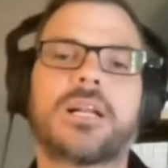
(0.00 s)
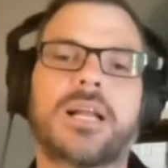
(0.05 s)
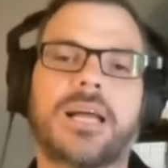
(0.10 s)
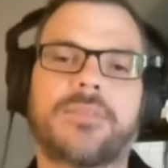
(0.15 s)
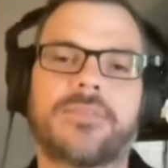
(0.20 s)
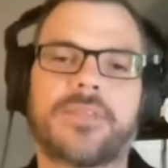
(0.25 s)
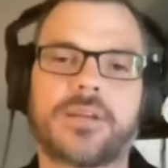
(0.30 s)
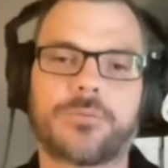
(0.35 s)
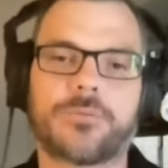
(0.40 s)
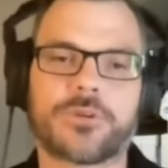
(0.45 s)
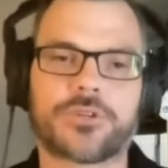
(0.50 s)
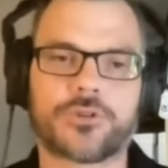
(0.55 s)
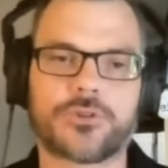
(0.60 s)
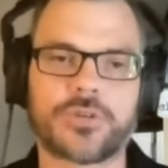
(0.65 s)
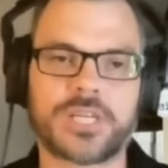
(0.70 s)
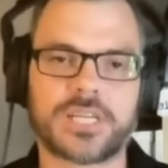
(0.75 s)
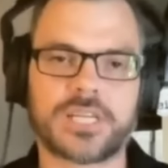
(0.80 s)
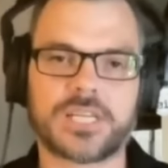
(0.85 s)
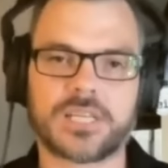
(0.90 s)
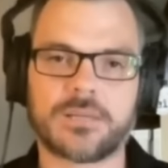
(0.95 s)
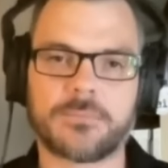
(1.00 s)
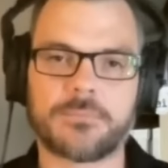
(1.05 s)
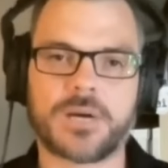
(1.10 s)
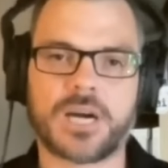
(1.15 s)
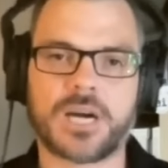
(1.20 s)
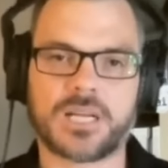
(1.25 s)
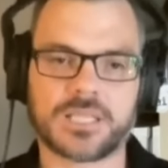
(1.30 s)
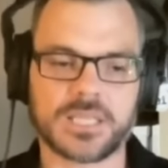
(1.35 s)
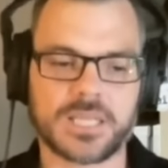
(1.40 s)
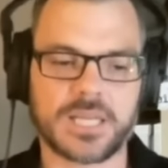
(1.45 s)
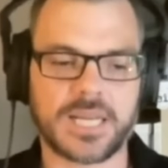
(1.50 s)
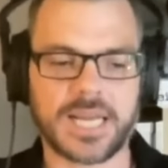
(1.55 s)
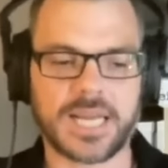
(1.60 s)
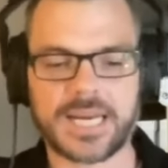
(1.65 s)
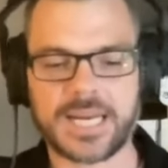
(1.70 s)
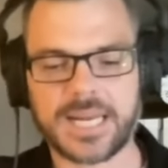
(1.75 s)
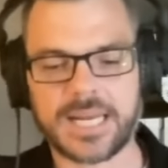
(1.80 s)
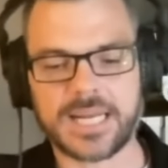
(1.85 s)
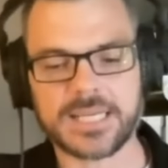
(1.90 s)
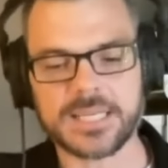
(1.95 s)
And they retreat to the mosque and get
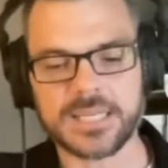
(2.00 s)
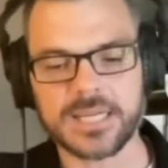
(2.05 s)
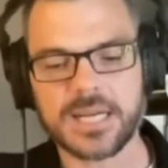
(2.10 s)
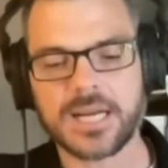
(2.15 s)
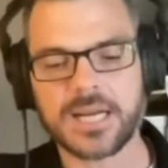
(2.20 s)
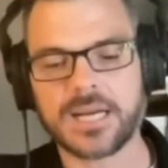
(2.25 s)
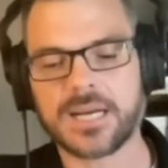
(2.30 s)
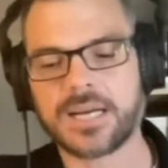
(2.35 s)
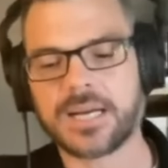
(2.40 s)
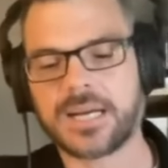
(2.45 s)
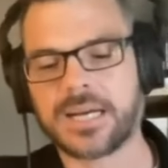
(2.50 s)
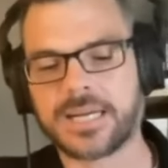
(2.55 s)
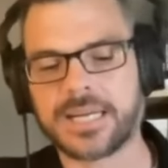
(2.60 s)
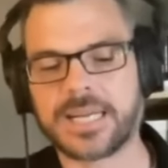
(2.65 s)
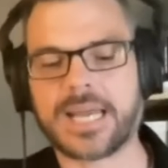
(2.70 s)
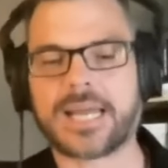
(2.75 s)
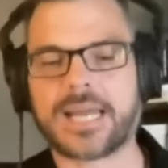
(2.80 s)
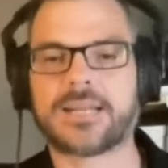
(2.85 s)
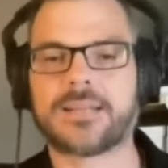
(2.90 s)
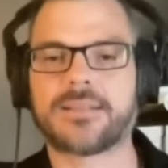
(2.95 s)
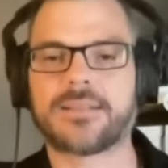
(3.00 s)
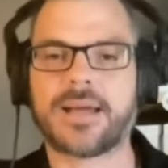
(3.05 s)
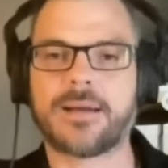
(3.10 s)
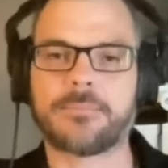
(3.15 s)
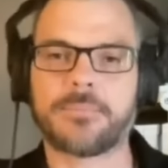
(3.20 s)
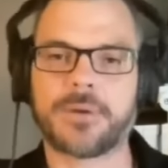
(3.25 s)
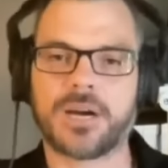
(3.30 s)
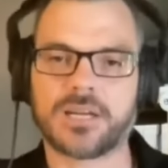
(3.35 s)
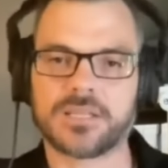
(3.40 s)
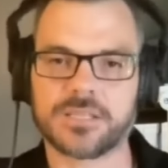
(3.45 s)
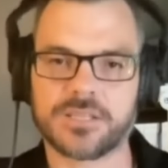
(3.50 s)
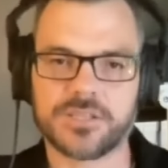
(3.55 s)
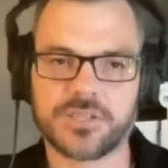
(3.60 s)
hit again in that mosque.